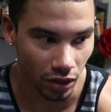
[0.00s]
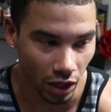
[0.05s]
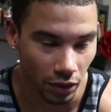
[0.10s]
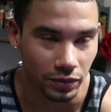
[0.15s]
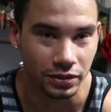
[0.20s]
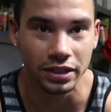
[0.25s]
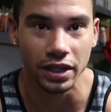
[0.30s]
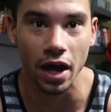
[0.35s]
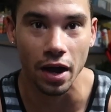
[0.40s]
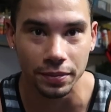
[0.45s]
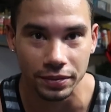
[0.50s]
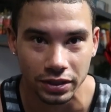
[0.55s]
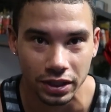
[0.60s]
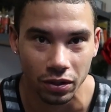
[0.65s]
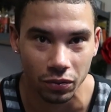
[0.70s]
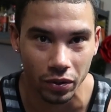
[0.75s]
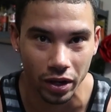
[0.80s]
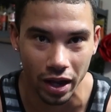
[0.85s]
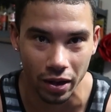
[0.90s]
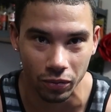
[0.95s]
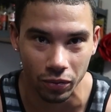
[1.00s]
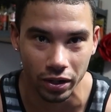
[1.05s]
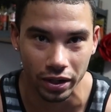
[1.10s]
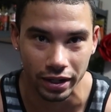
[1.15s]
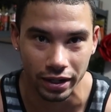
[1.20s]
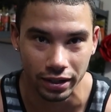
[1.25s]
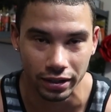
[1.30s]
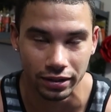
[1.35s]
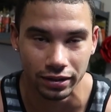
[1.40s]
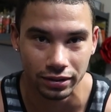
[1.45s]
it was the opposite of what I
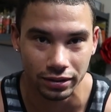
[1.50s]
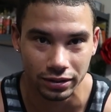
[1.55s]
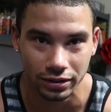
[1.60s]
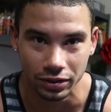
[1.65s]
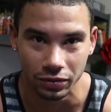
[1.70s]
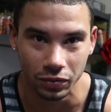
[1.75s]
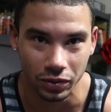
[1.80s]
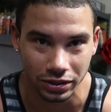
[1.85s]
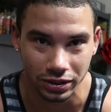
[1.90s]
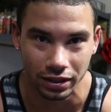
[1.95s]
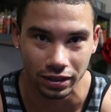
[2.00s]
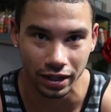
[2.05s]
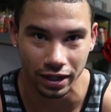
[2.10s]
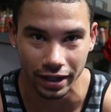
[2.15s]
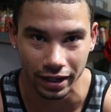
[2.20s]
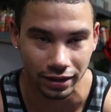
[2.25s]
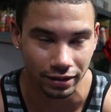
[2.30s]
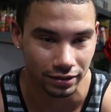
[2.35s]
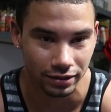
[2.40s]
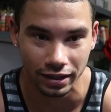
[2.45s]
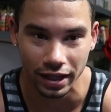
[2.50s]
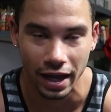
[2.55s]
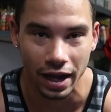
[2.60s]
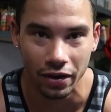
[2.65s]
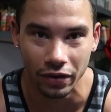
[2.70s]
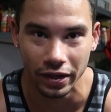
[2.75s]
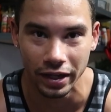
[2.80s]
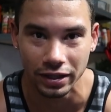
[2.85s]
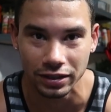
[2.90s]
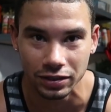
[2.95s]
wanted because it wasn't letting the
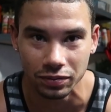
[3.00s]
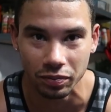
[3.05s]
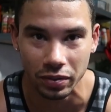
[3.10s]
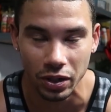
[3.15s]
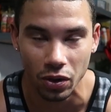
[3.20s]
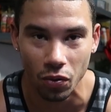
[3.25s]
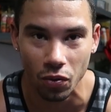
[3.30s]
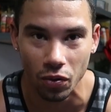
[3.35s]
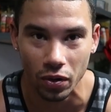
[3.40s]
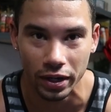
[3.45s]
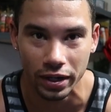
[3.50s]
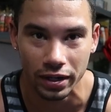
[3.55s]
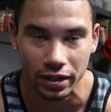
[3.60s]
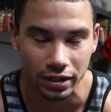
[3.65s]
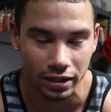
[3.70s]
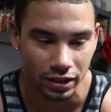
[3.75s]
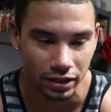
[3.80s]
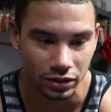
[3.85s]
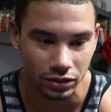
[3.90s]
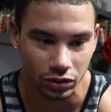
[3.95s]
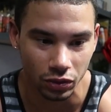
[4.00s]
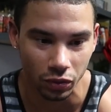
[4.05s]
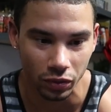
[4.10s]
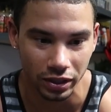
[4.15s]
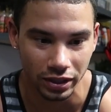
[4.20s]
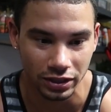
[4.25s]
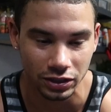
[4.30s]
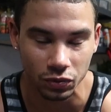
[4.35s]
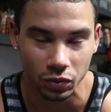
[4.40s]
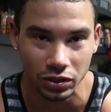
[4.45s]
Haldex be on. So
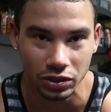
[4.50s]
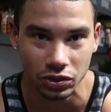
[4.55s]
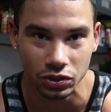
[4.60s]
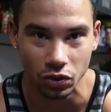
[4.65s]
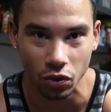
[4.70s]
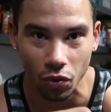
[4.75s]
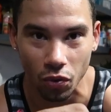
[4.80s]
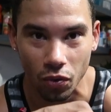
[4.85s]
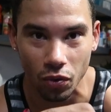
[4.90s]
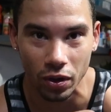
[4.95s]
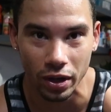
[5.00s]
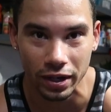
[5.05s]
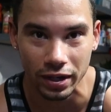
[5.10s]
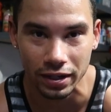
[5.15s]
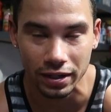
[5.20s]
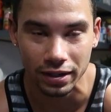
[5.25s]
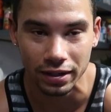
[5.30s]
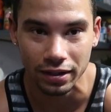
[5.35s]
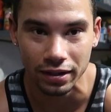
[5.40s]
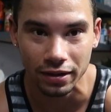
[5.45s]
when this switch is on,